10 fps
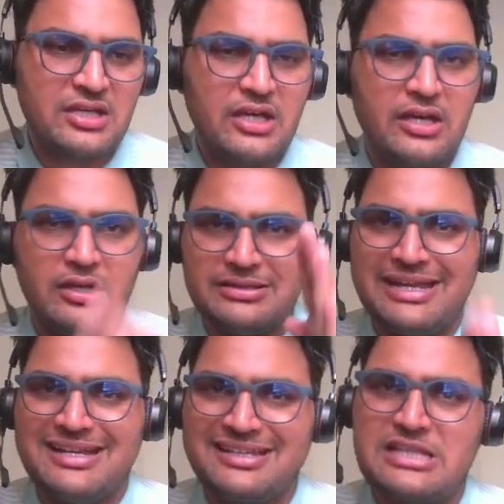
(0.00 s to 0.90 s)
In
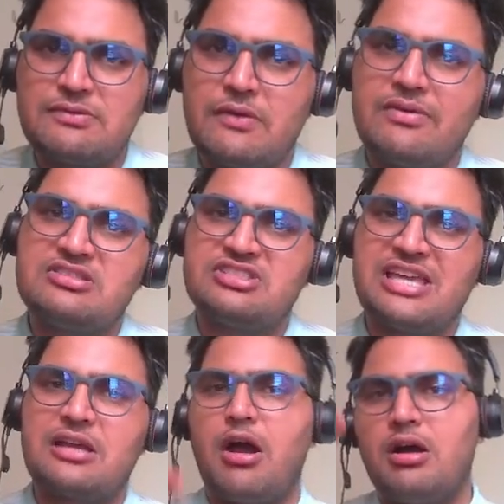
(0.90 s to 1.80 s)
that case, we will
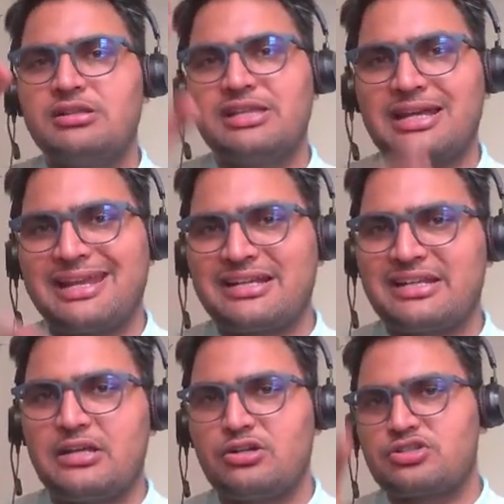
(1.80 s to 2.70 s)
check all the
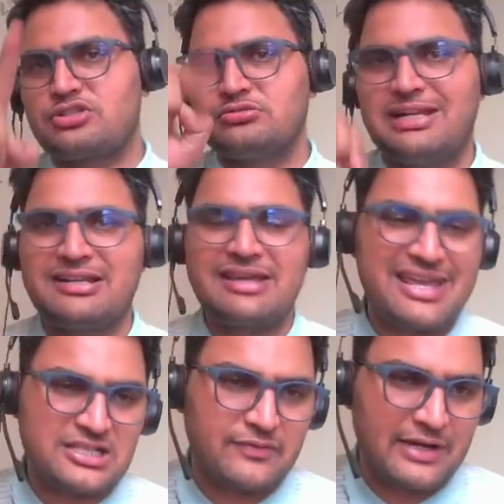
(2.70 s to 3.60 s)
connected nodes to that
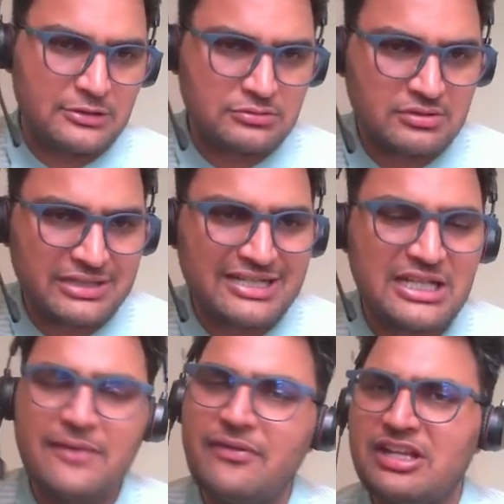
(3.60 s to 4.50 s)
X value, correct?
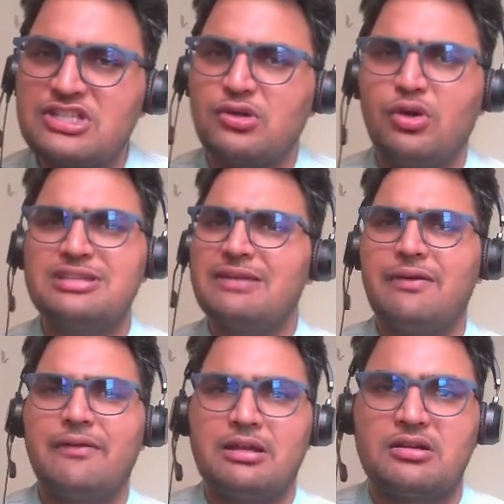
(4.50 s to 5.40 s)
If it is O, then we
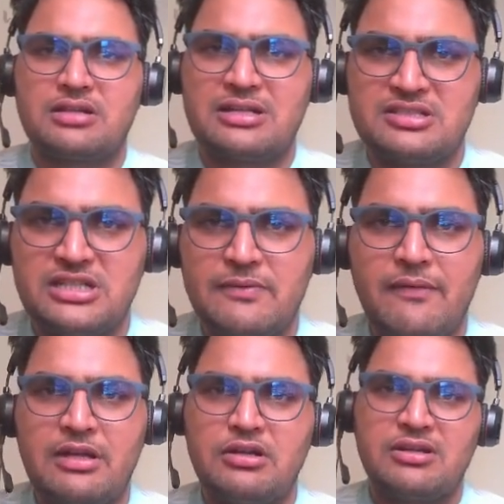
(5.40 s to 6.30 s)
will not consider, we
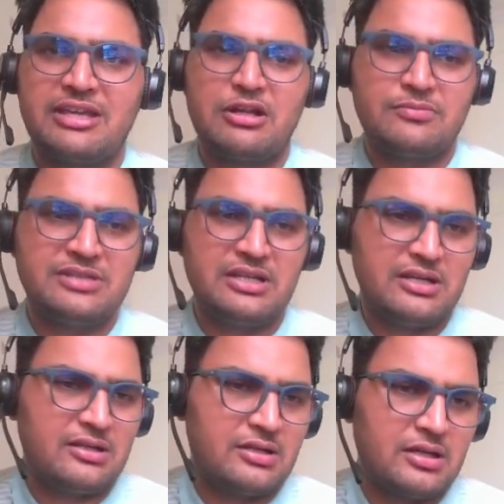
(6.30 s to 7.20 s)
will not care of
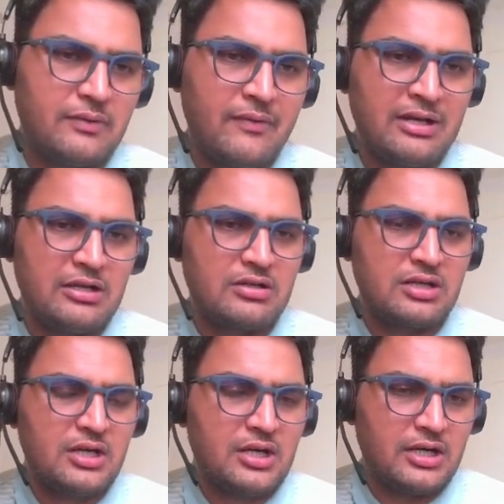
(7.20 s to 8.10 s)
the, we will not
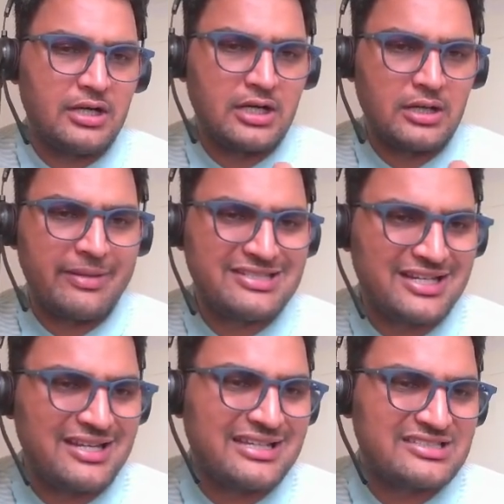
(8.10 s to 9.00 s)

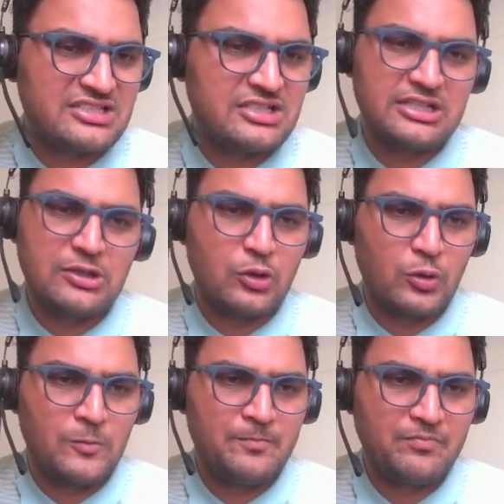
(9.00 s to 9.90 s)
basically consider the
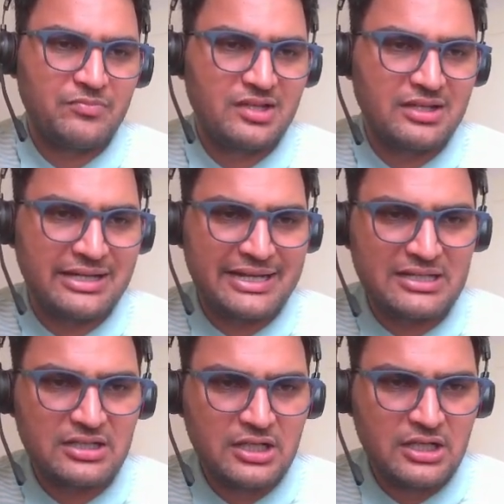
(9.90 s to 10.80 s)
O, correct?
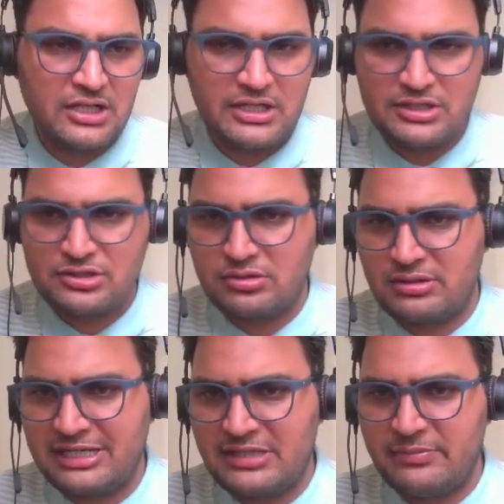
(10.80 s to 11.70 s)
So
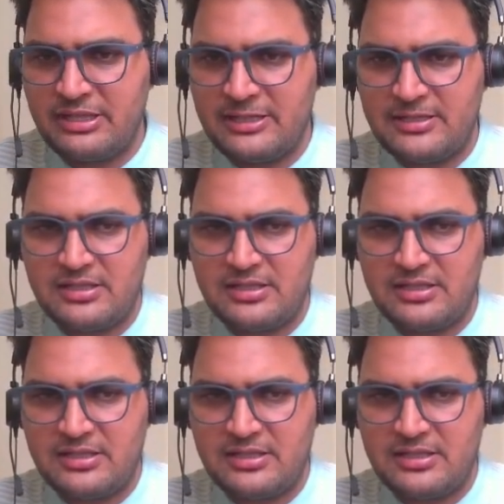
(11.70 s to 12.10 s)
let me